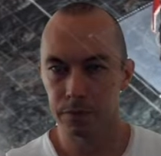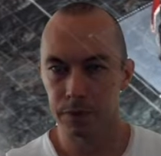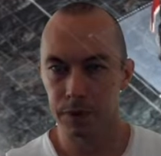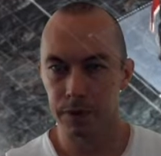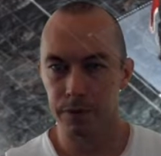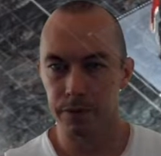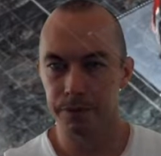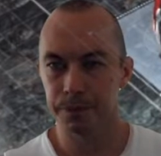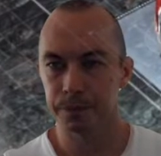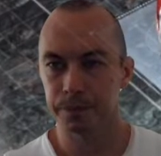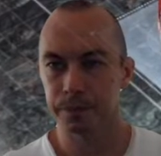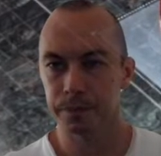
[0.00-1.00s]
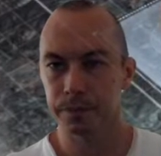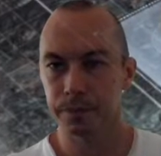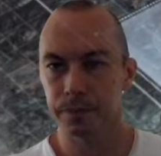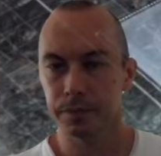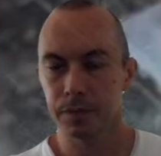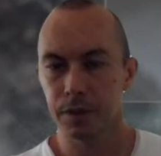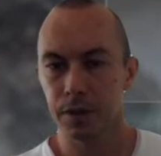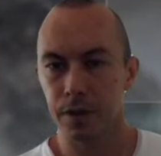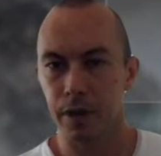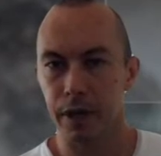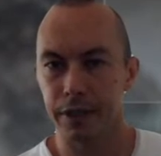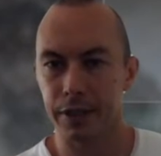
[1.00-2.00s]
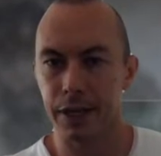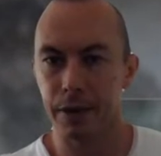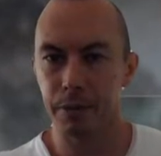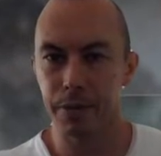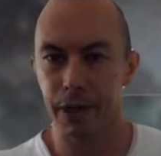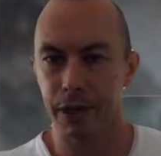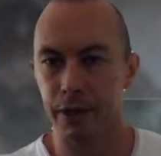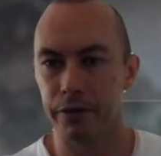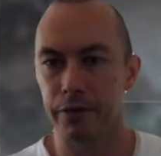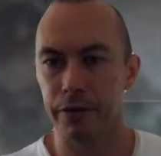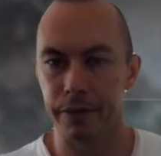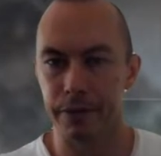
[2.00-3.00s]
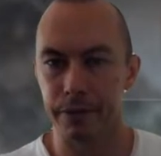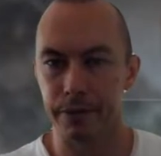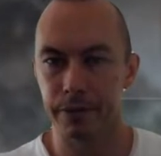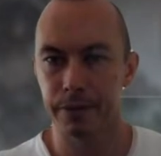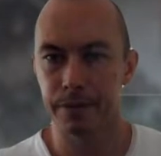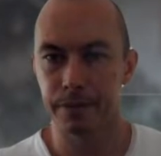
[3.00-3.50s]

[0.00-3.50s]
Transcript: Cool. All right, so now we'll start going through his skills.